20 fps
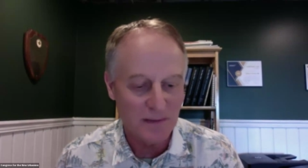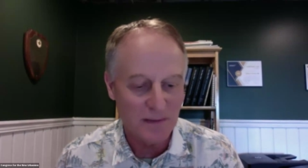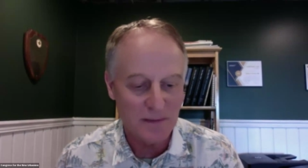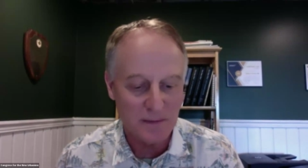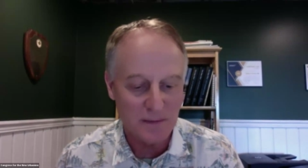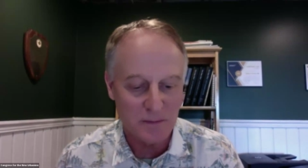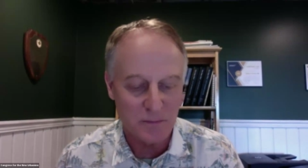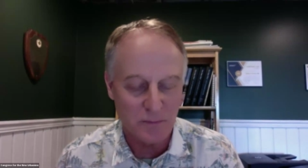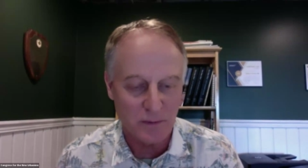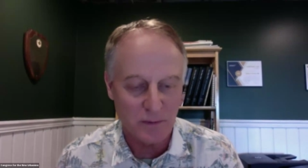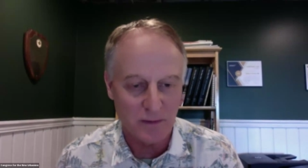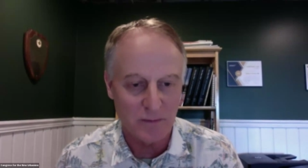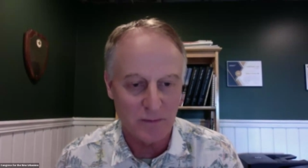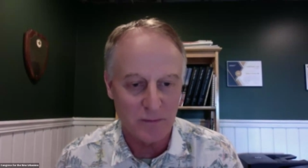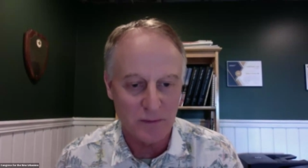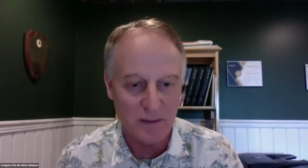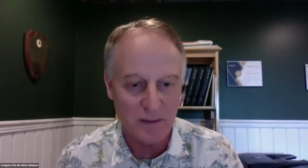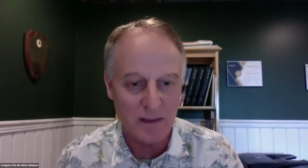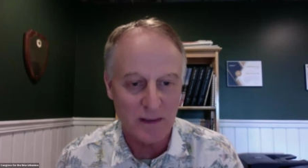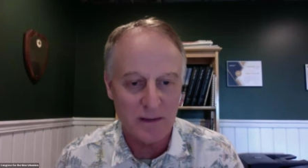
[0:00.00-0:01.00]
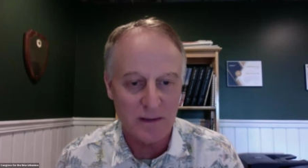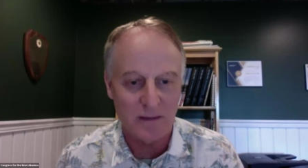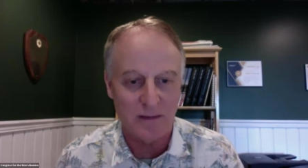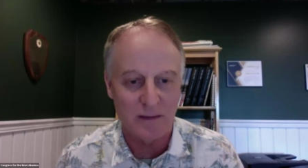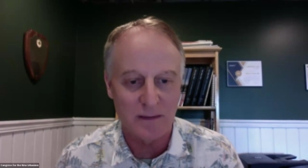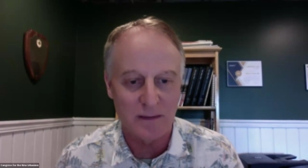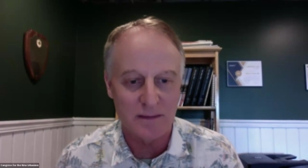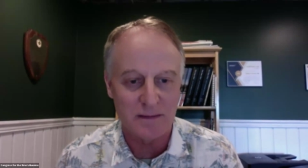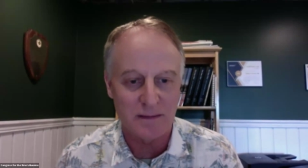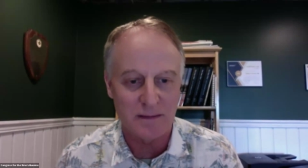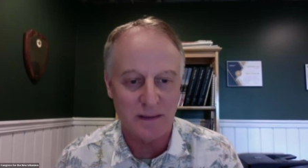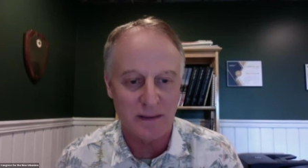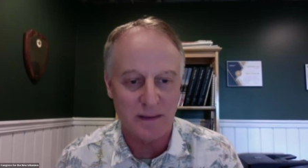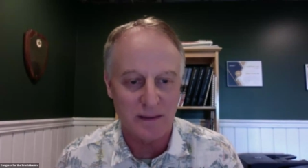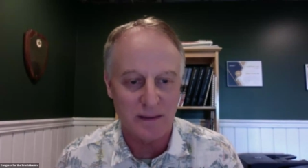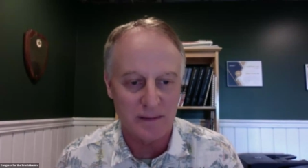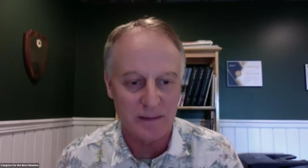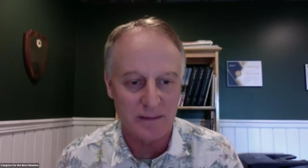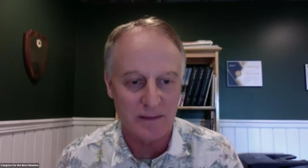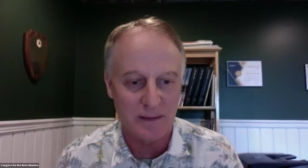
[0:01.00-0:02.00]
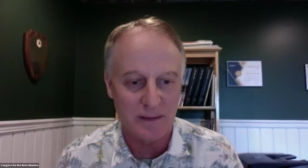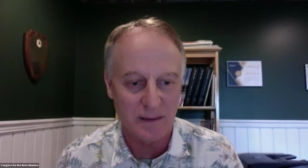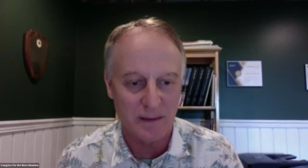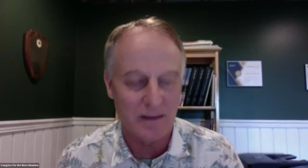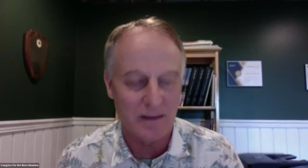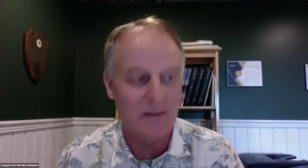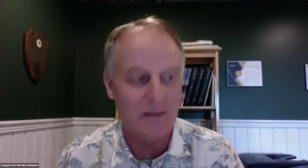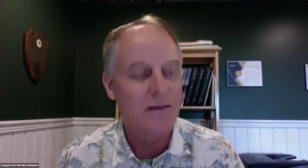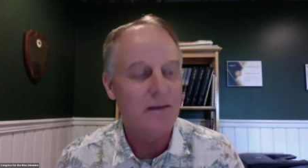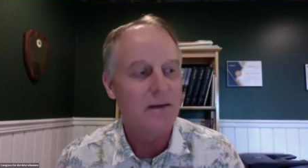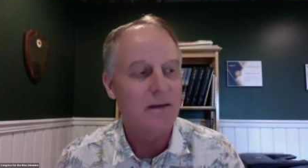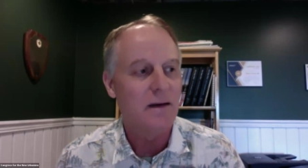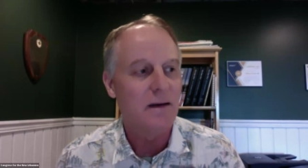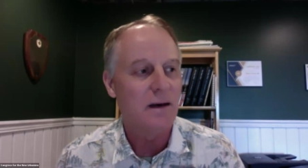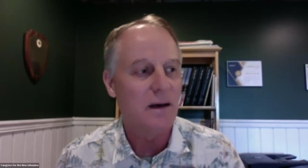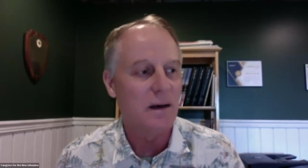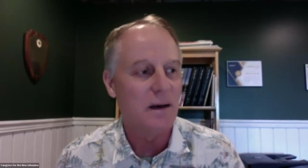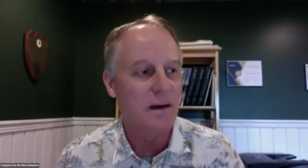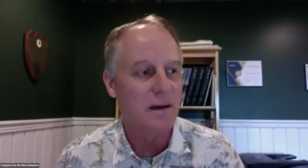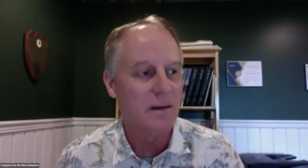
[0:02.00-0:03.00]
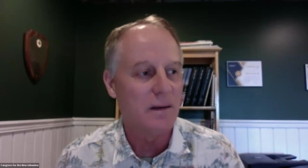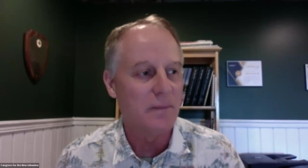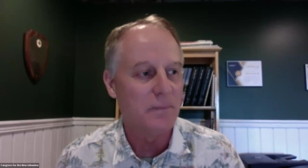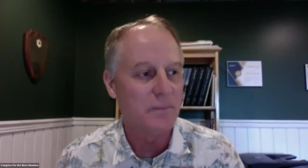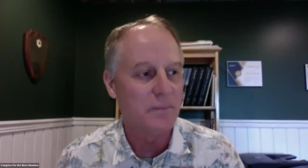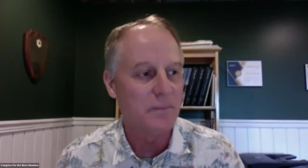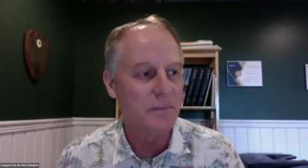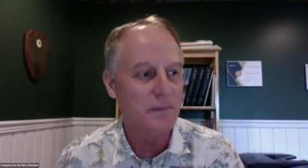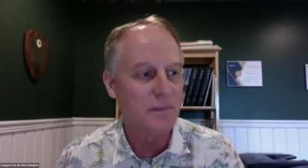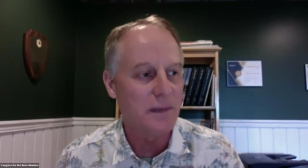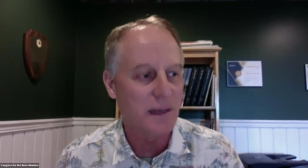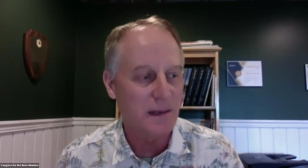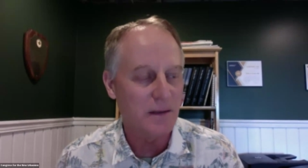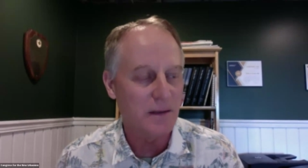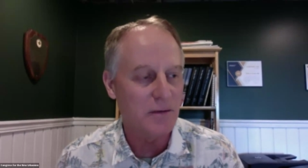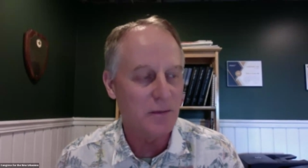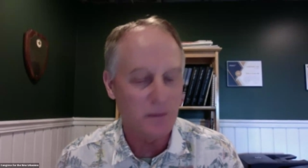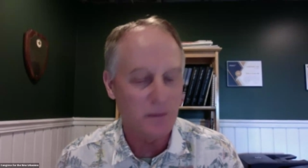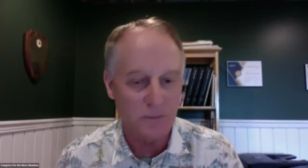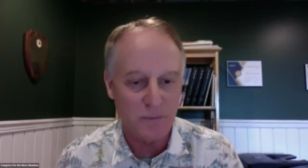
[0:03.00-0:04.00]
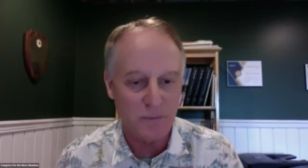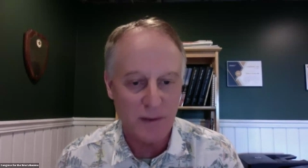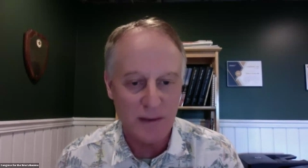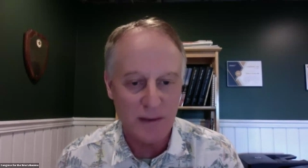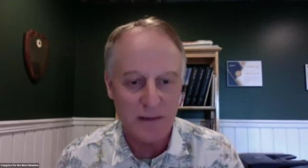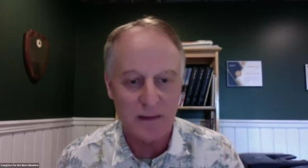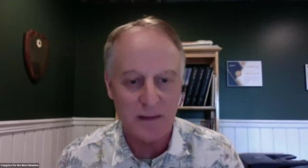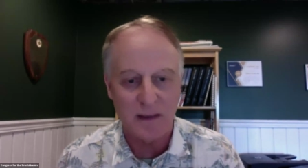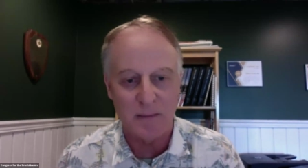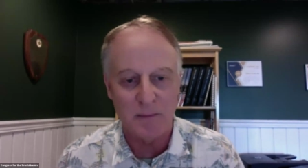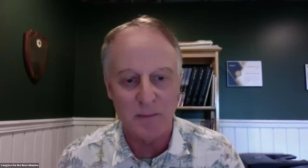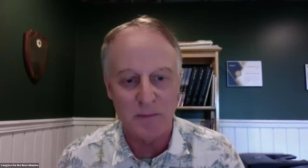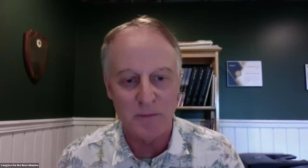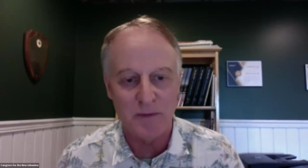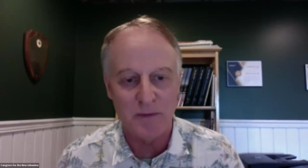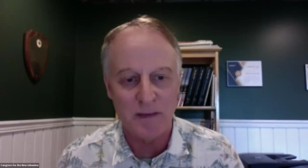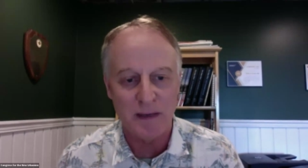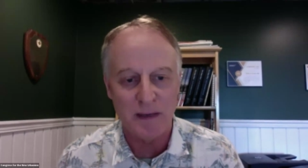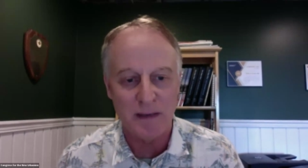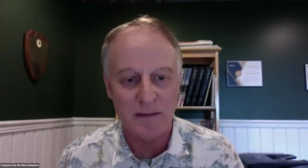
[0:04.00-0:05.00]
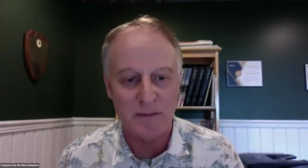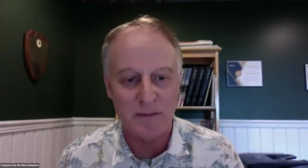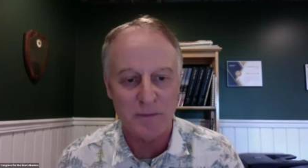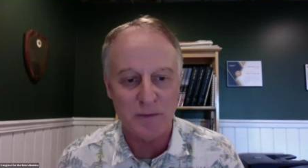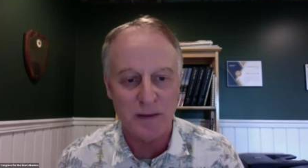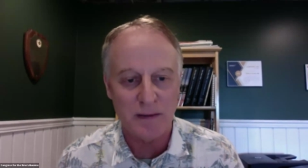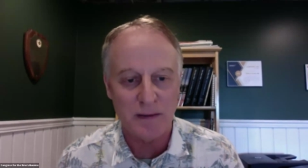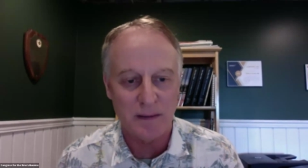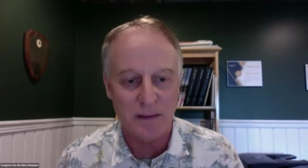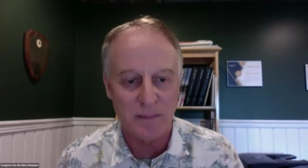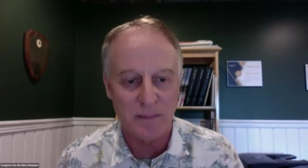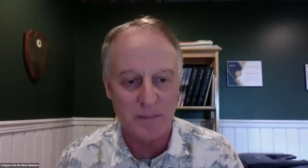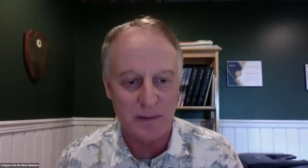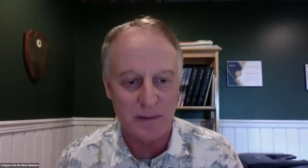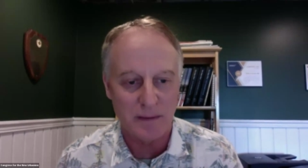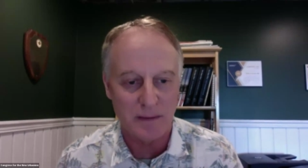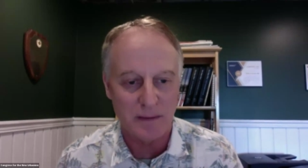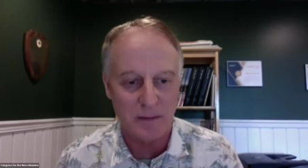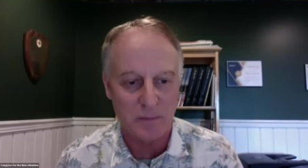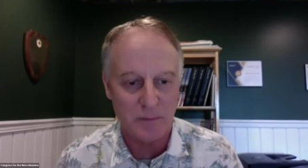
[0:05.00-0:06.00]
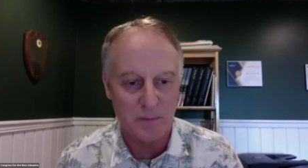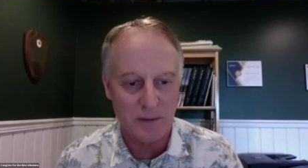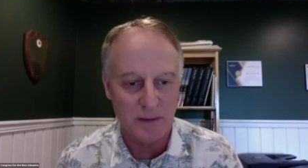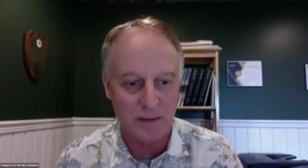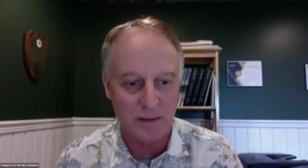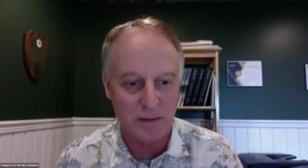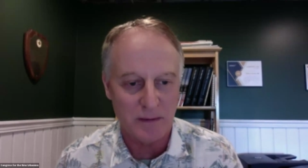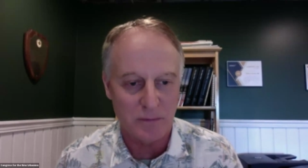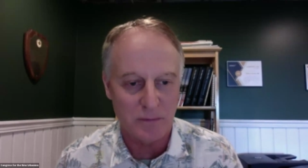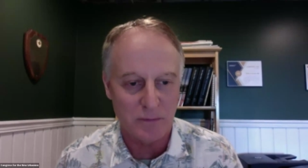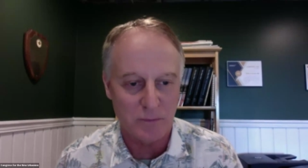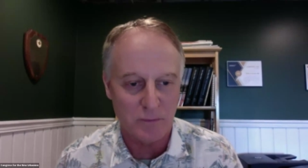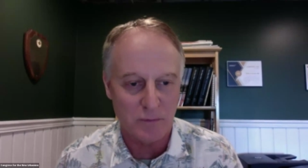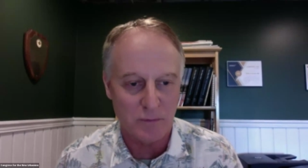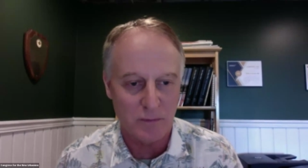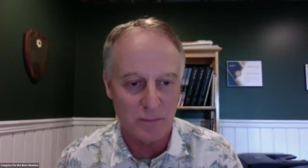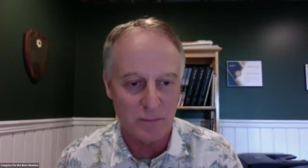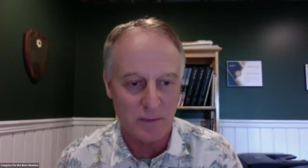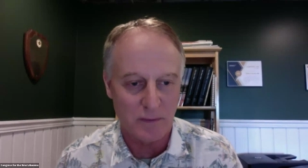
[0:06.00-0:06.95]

is really ridiculous. And can you defend them? If you can't defend them, I think that we need to reform